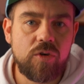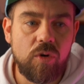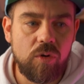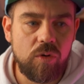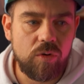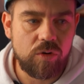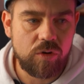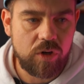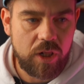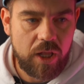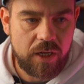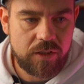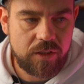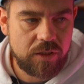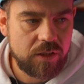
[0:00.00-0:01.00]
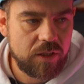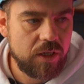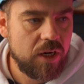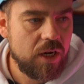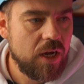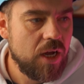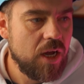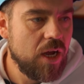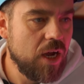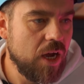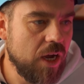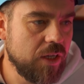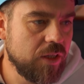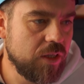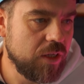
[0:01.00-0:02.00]
color class.
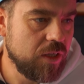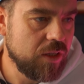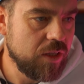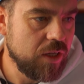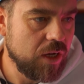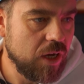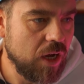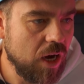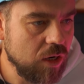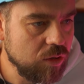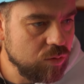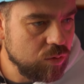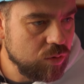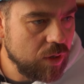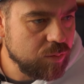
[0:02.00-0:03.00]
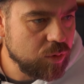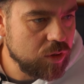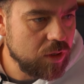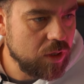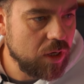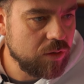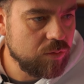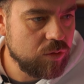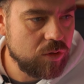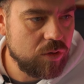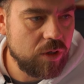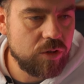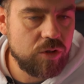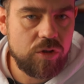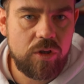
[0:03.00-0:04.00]
And in the hardware
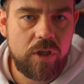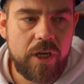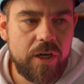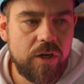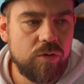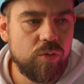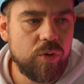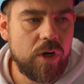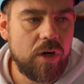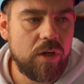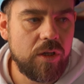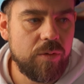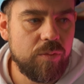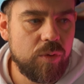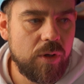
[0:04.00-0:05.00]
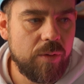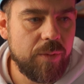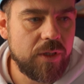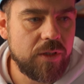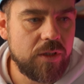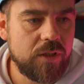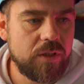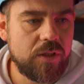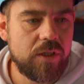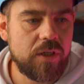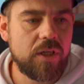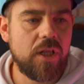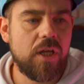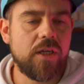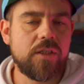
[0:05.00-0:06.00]
abstraction layer, we are implementing the
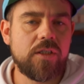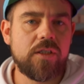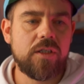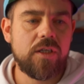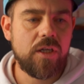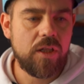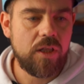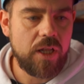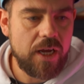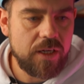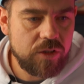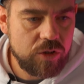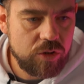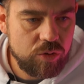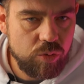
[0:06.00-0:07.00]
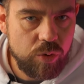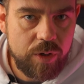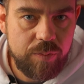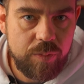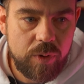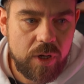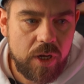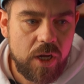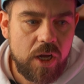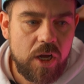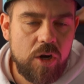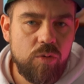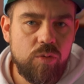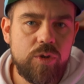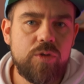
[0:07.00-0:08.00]
class LED strip,
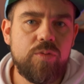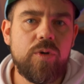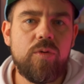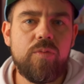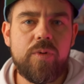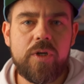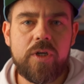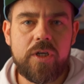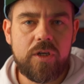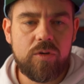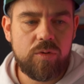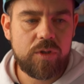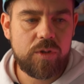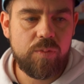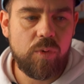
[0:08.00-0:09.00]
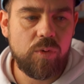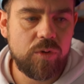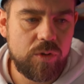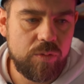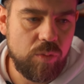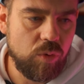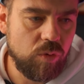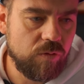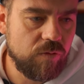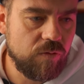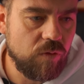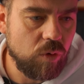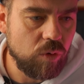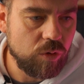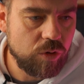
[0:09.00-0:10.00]
which will be responsible
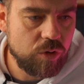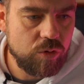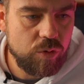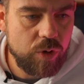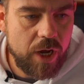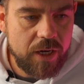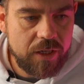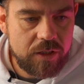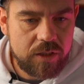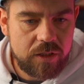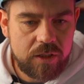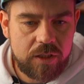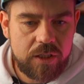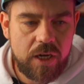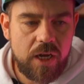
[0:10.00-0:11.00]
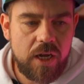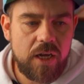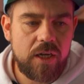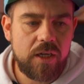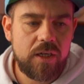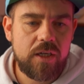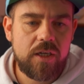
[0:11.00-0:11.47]
for creating the